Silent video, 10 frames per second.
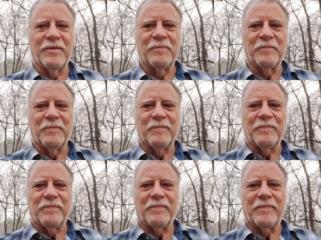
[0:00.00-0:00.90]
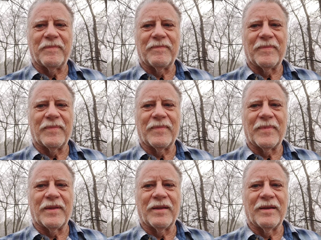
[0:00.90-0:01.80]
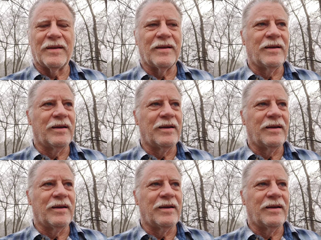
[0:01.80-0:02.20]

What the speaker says: [no speech]